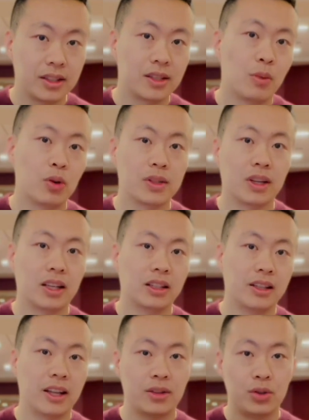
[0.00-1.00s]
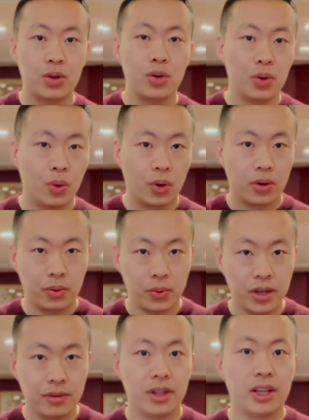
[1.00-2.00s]
it's most likely that 2 or
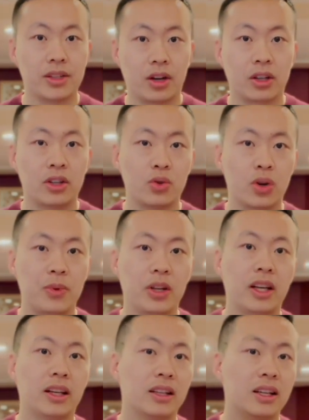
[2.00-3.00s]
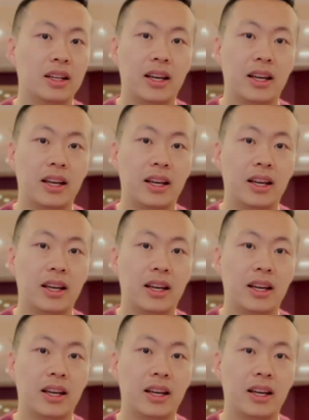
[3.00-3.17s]
3 of these are contributing